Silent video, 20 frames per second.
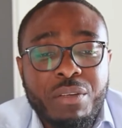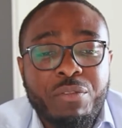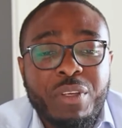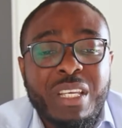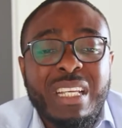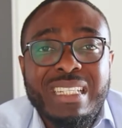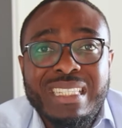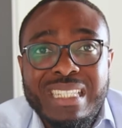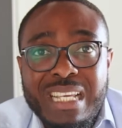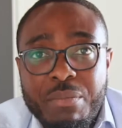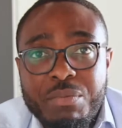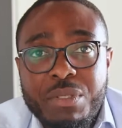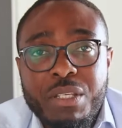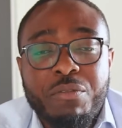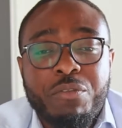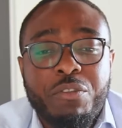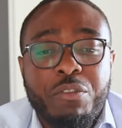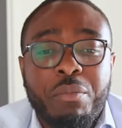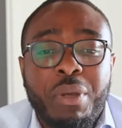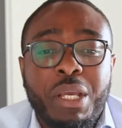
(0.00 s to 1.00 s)
in-depth
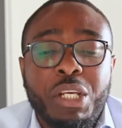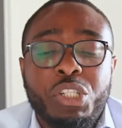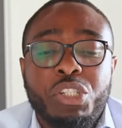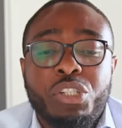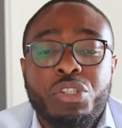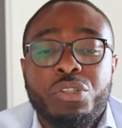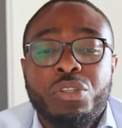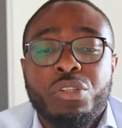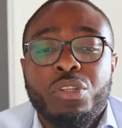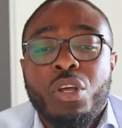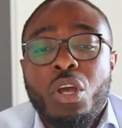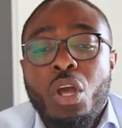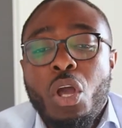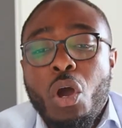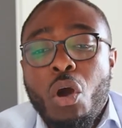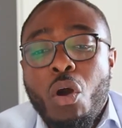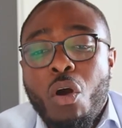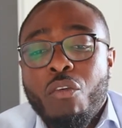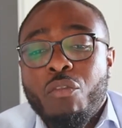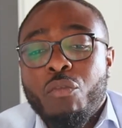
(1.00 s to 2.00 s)
information
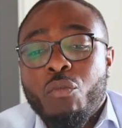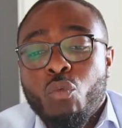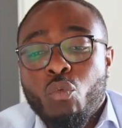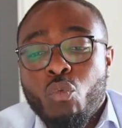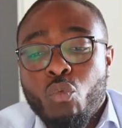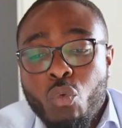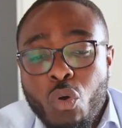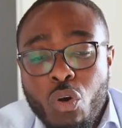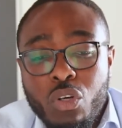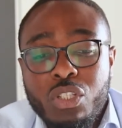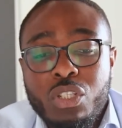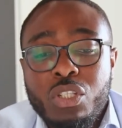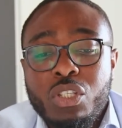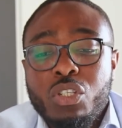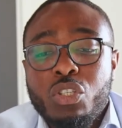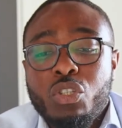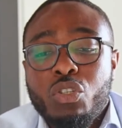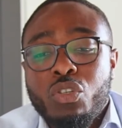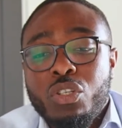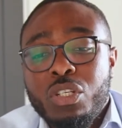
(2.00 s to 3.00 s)
of what
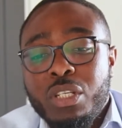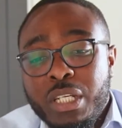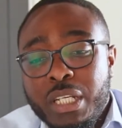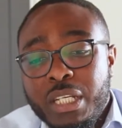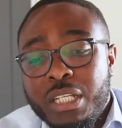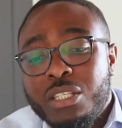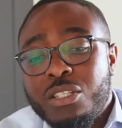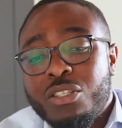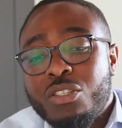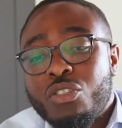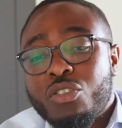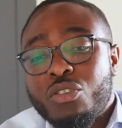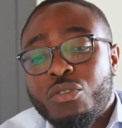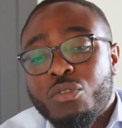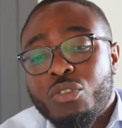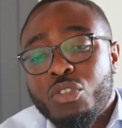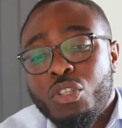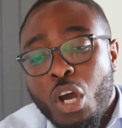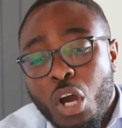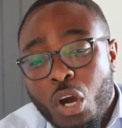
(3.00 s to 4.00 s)
you need to
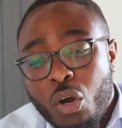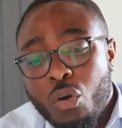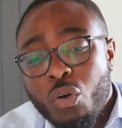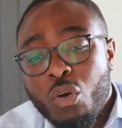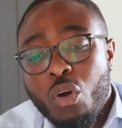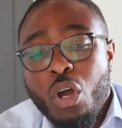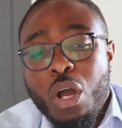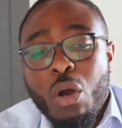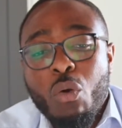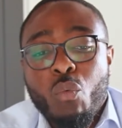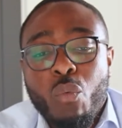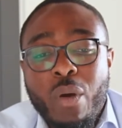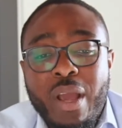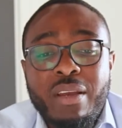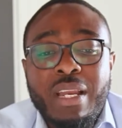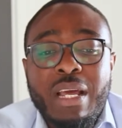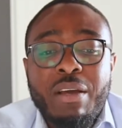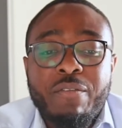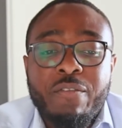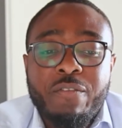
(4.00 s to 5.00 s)
know
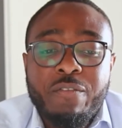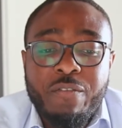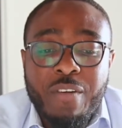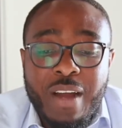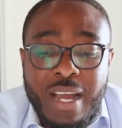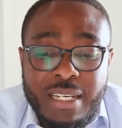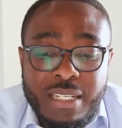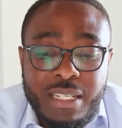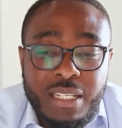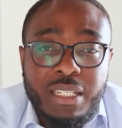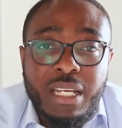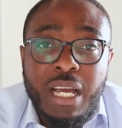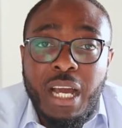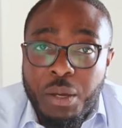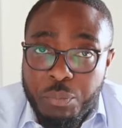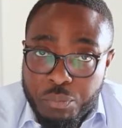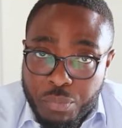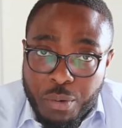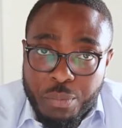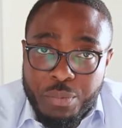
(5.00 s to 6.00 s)
when finding
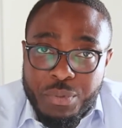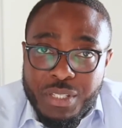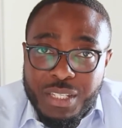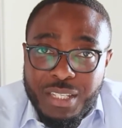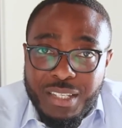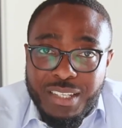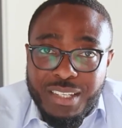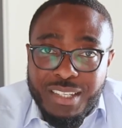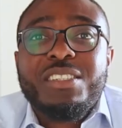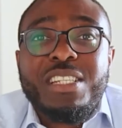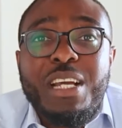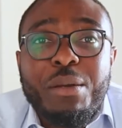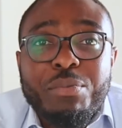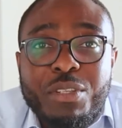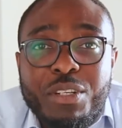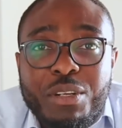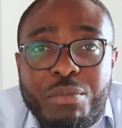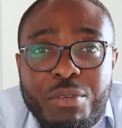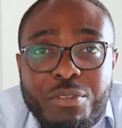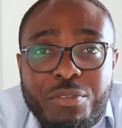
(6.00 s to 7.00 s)
a property.
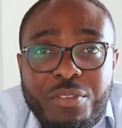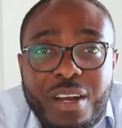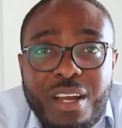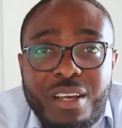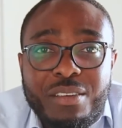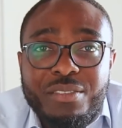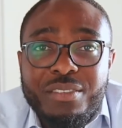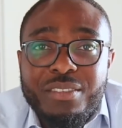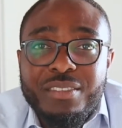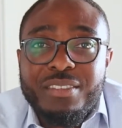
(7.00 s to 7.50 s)
Chapter number 5.